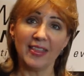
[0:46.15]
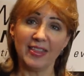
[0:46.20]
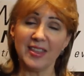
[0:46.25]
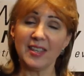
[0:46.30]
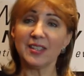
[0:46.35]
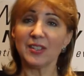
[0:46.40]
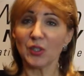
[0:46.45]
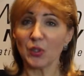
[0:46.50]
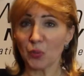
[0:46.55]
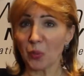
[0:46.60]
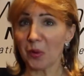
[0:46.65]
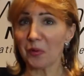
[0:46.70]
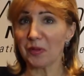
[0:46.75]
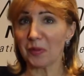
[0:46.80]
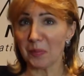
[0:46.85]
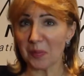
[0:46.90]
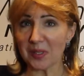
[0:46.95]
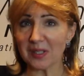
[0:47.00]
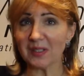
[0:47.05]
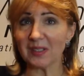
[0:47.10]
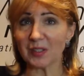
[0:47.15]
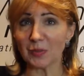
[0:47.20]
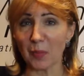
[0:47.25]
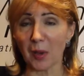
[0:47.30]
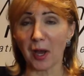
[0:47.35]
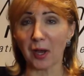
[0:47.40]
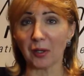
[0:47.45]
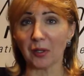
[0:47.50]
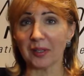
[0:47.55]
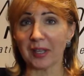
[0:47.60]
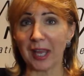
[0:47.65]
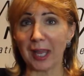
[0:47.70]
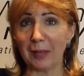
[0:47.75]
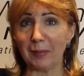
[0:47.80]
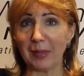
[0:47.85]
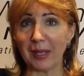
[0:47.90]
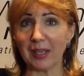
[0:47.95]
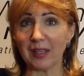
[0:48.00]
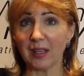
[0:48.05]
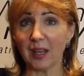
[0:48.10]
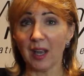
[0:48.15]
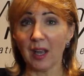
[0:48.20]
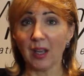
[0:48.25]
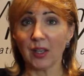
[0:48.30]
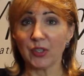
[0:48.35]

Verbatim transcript: This is where the business model came in.